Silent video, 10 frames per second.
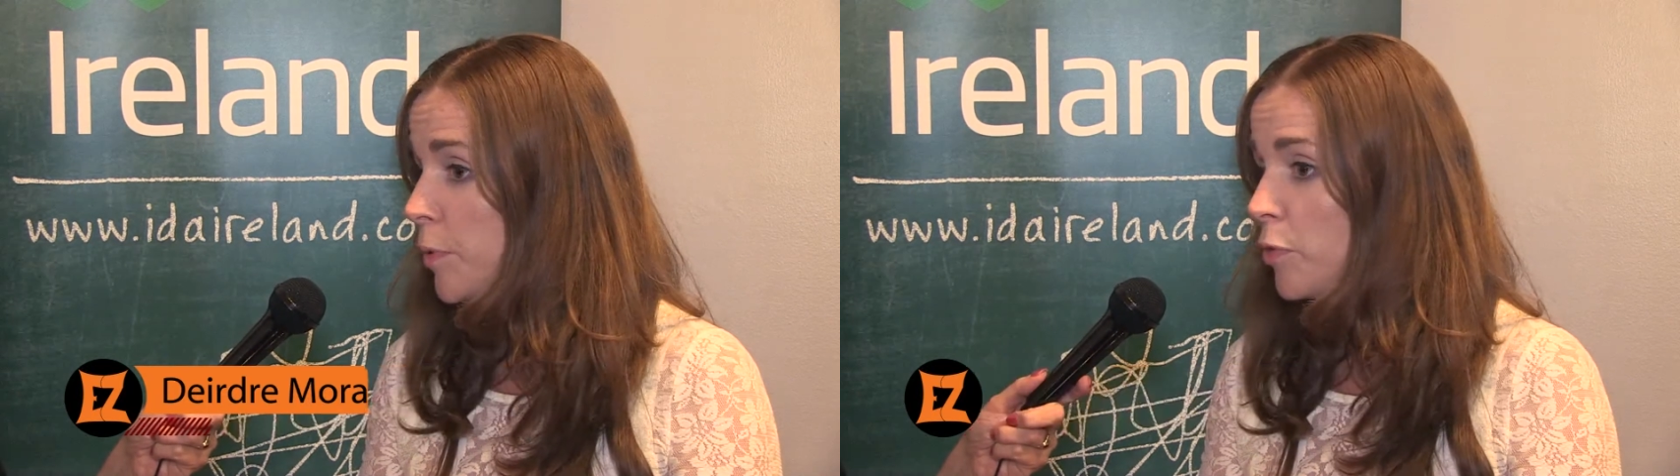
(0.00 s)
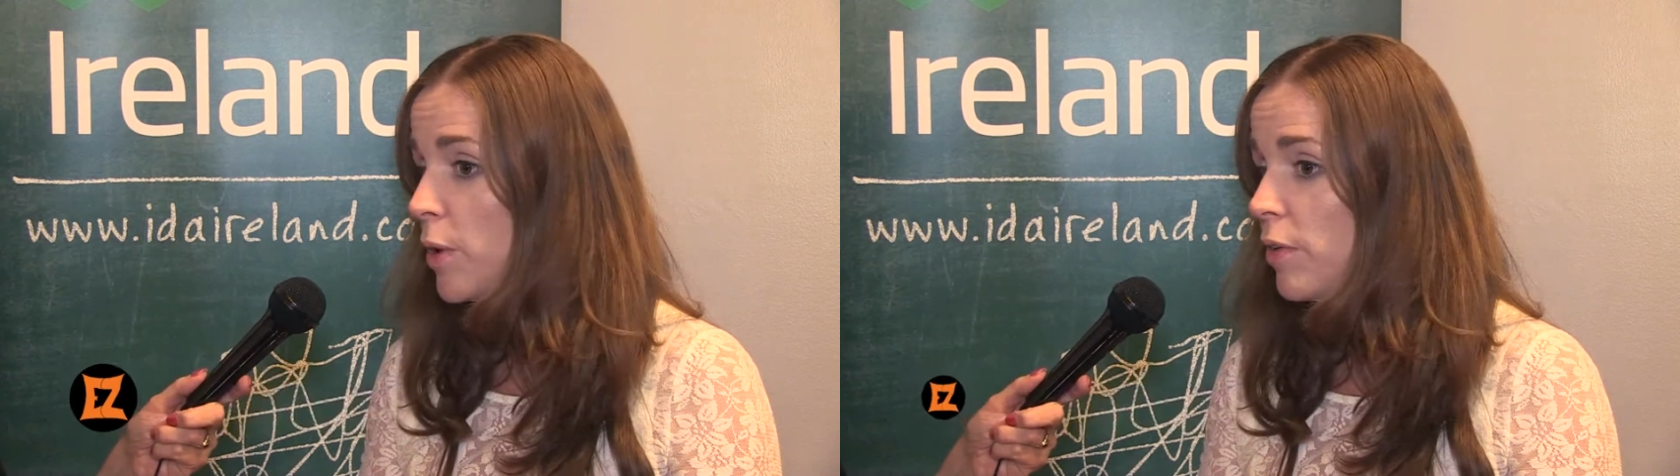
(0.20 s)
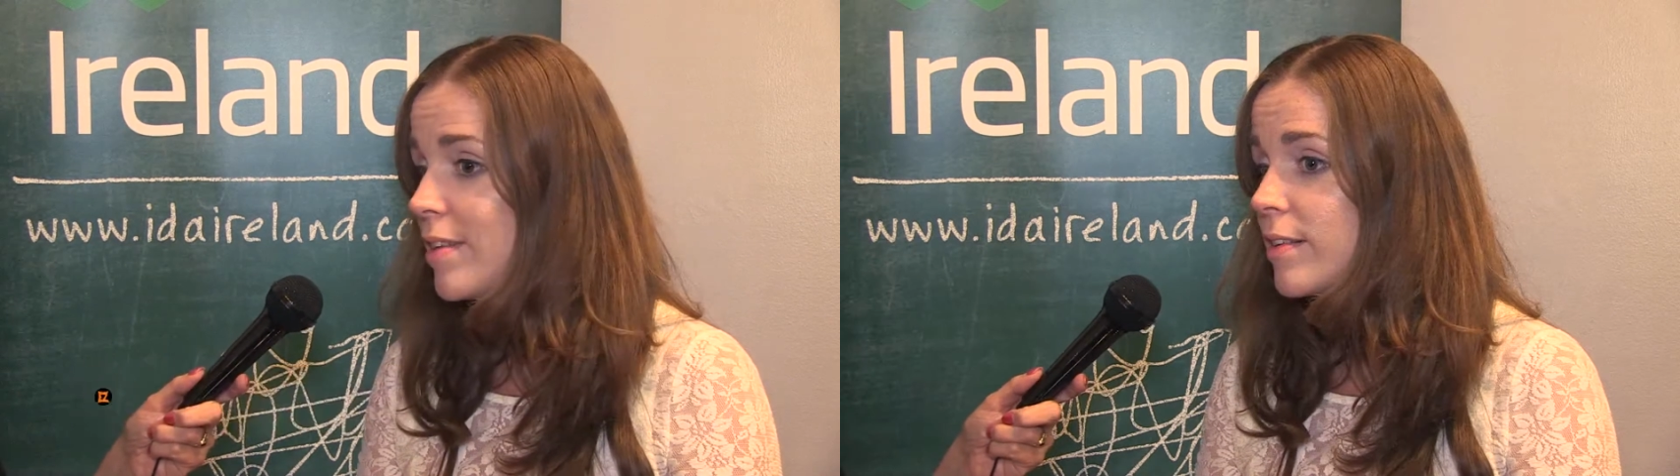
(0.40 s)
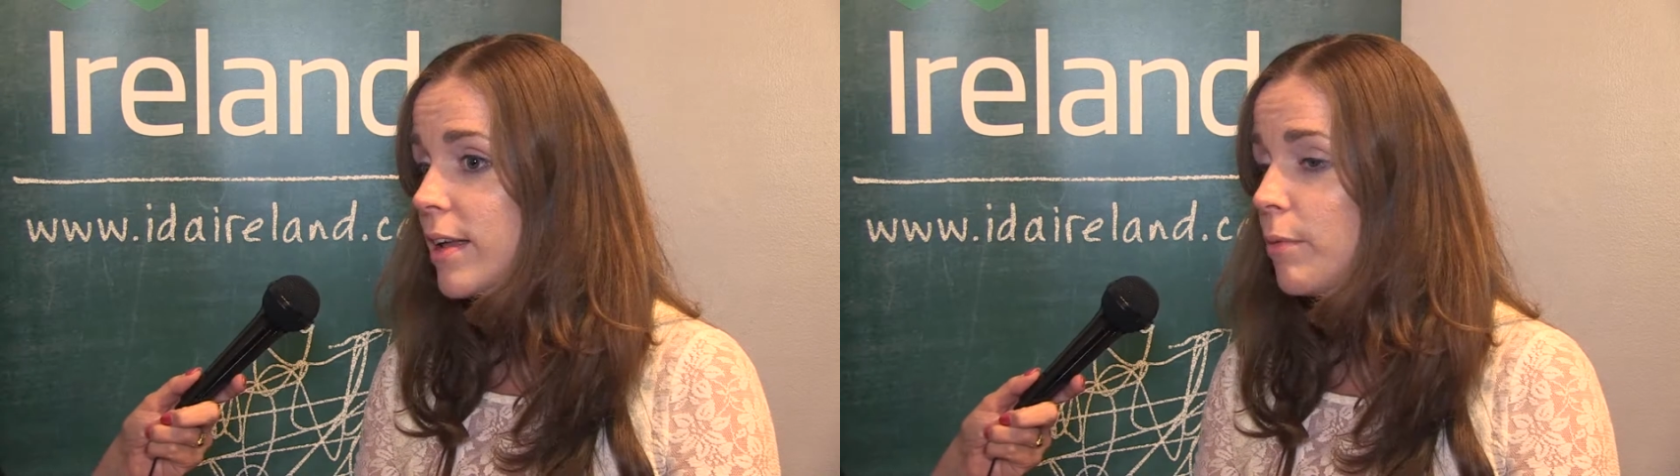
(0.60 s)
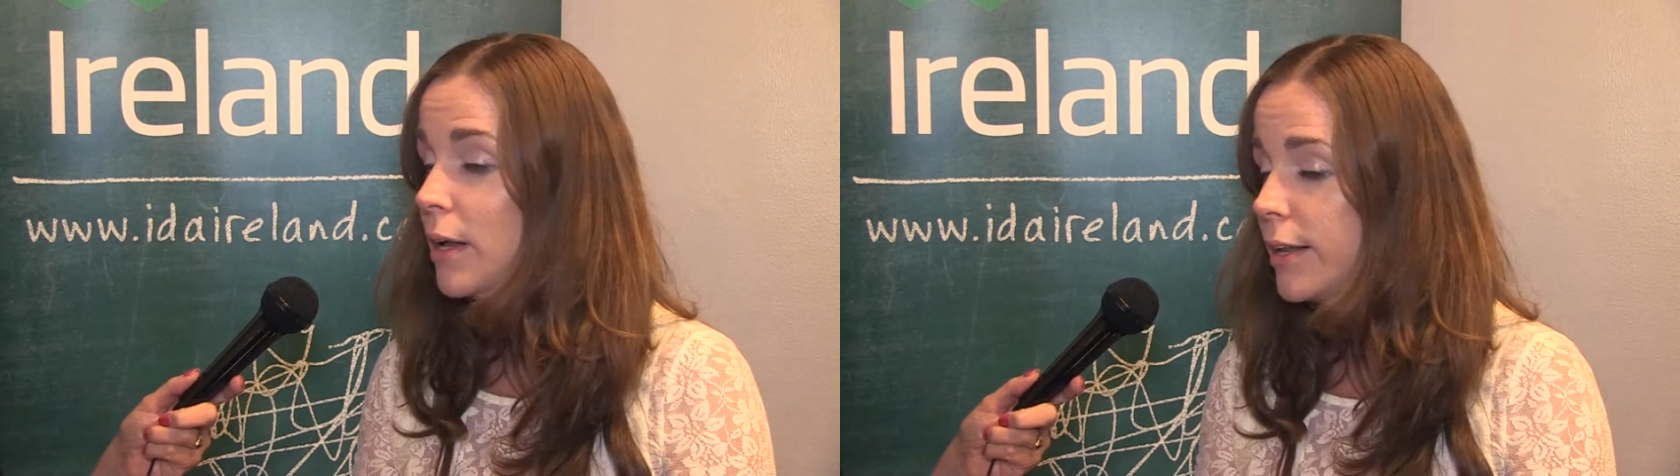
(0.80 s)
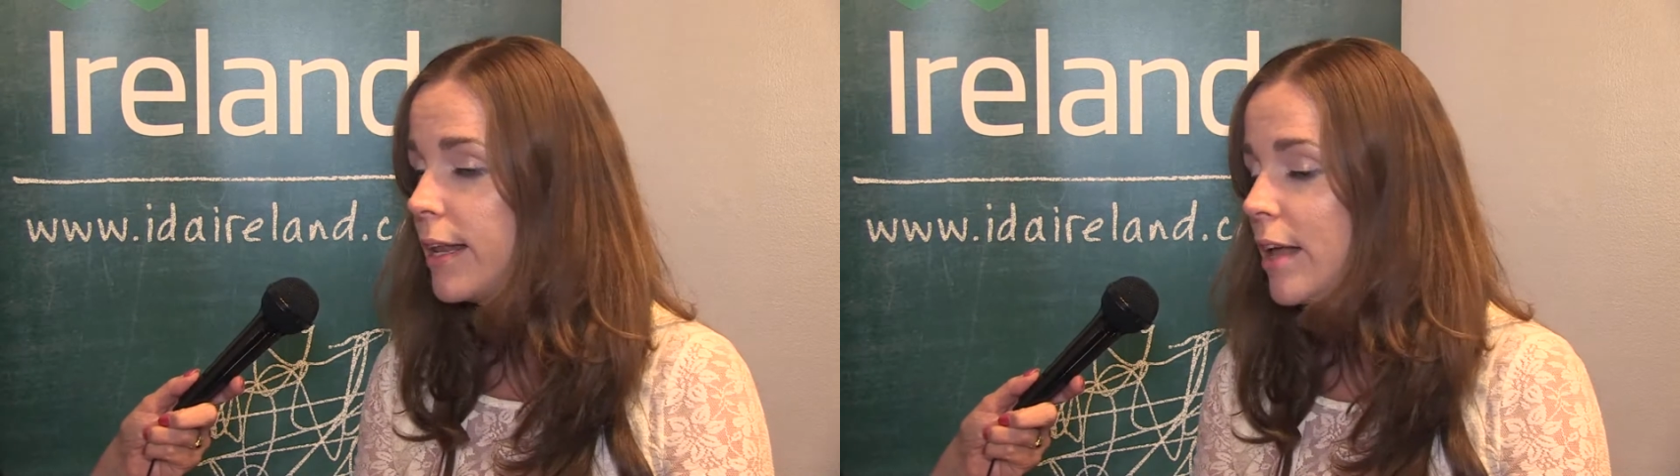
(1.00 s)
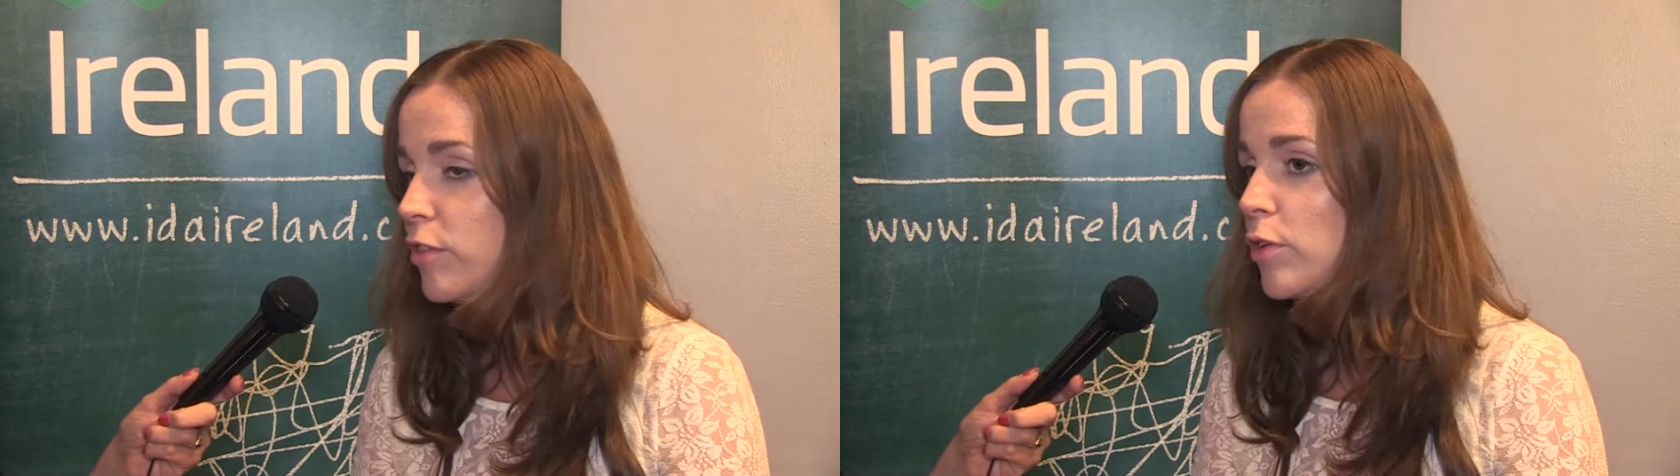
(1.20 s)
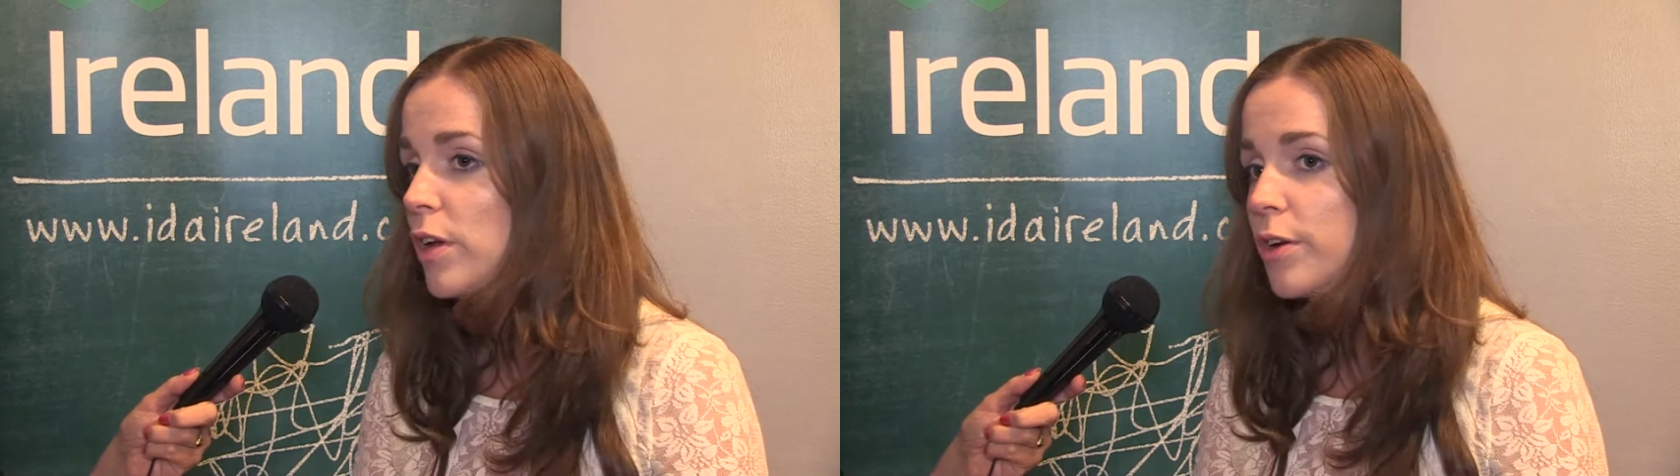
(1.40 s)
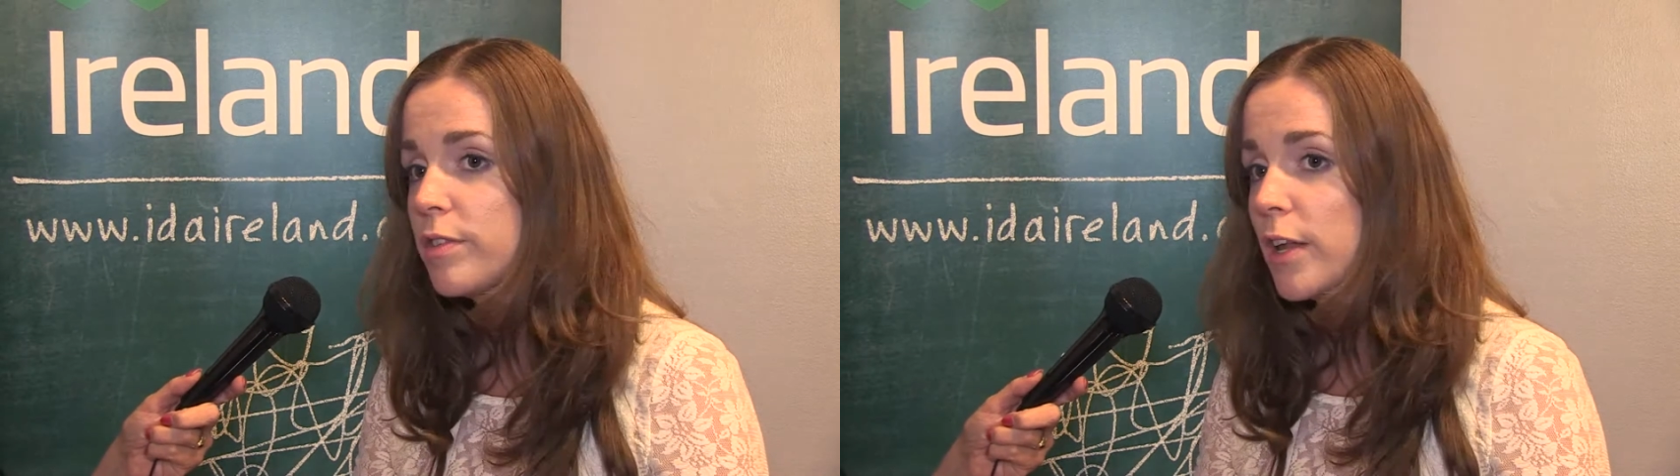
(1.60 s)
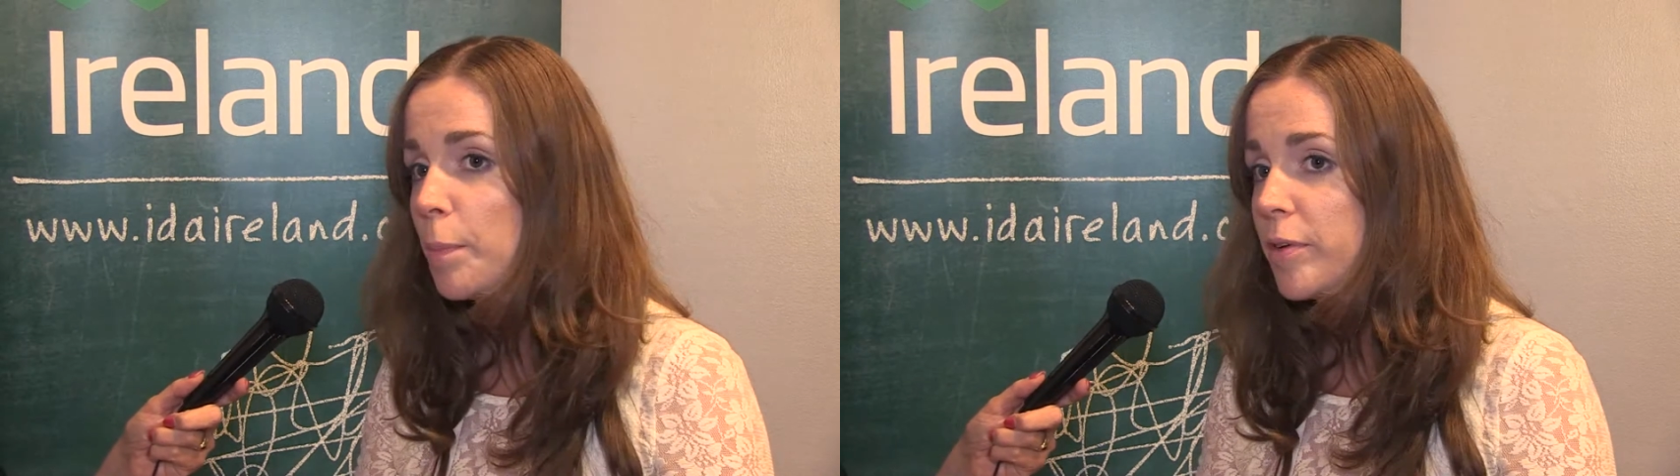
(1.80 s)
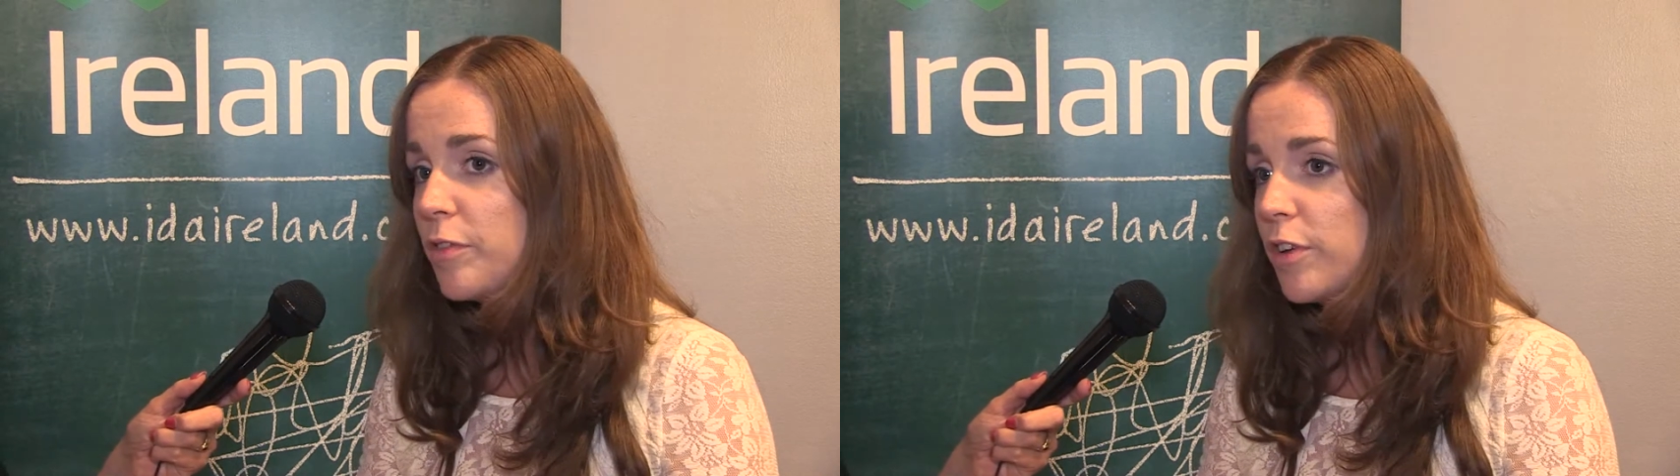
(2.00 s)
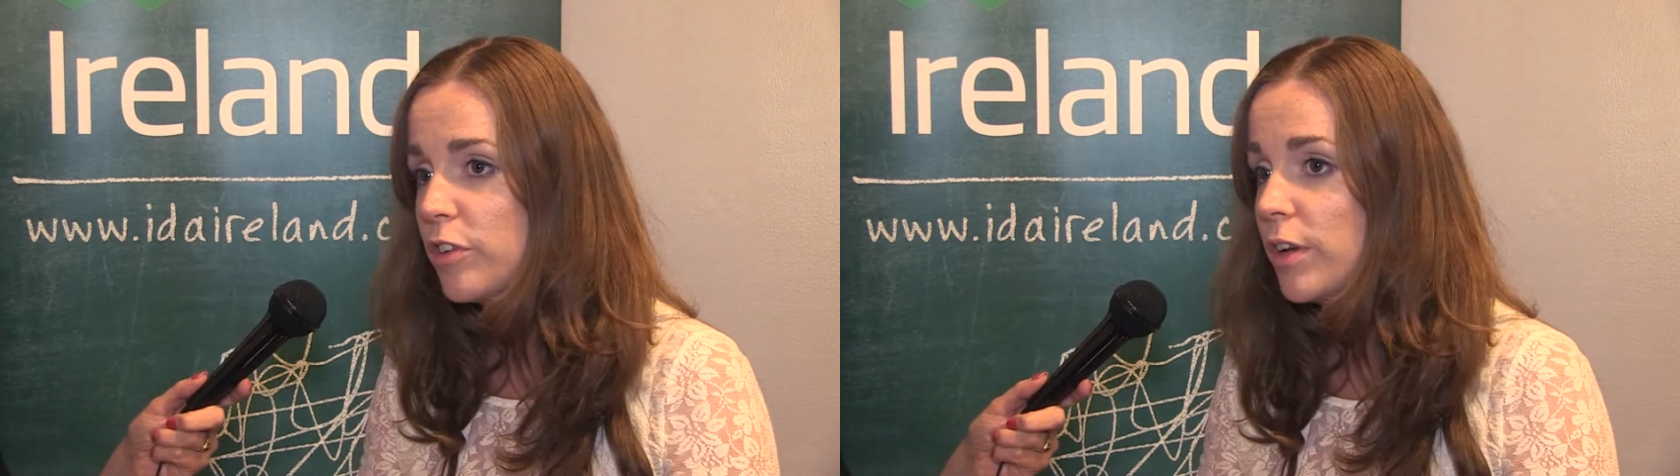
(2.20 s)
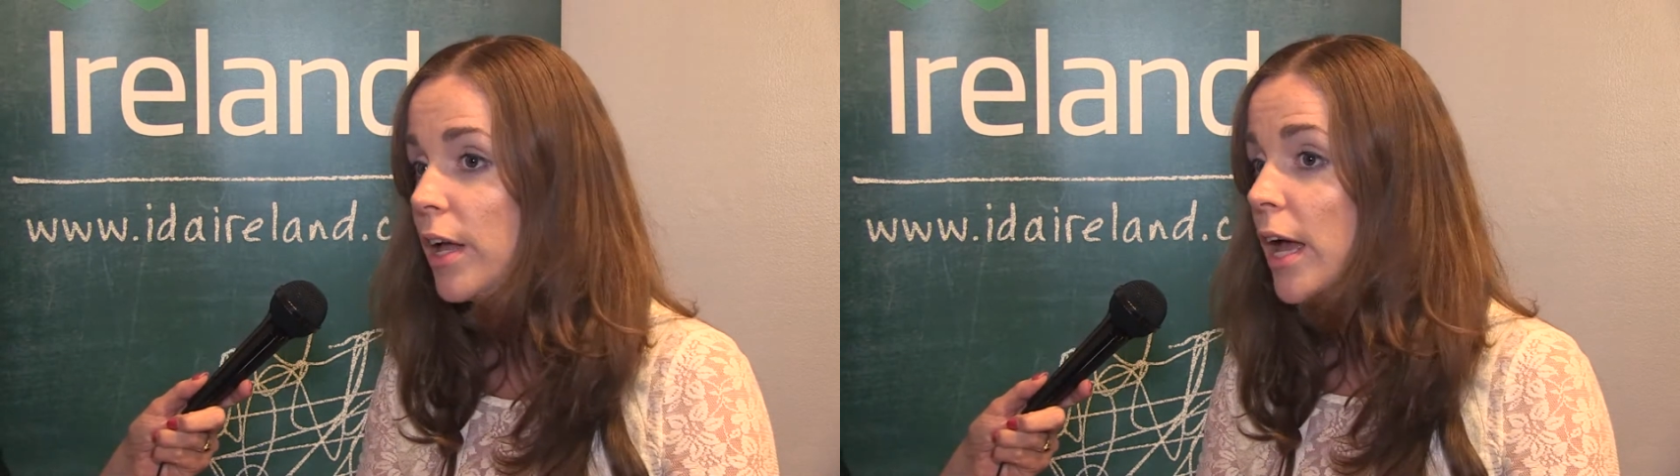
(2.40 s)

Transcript: but we recently, in the last 2 years, set up a division